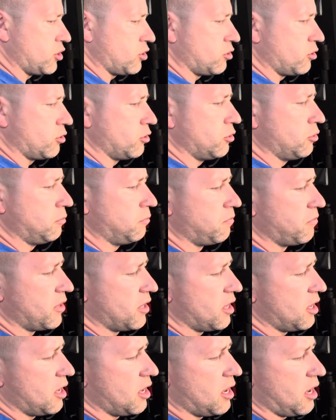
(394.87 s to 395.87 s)
through,
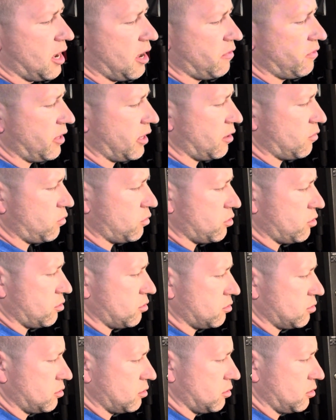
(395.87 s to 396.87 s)
and then we'll
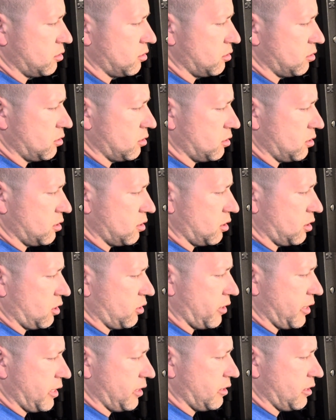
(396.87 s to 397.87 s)

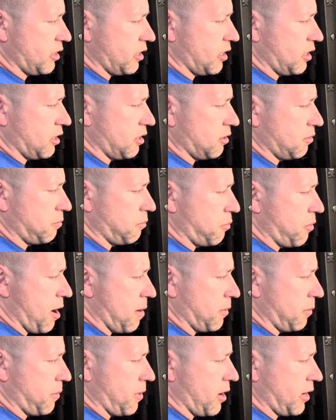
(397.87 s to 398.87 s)
clean the
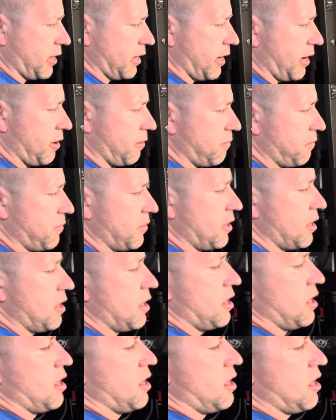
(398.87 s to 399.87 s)
primer pocket out.
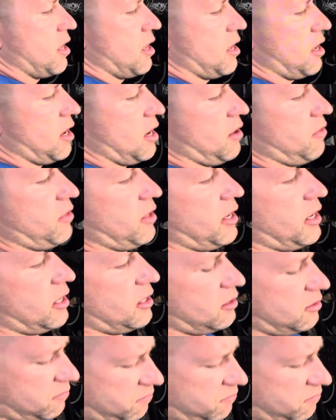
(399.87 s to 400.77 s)
And then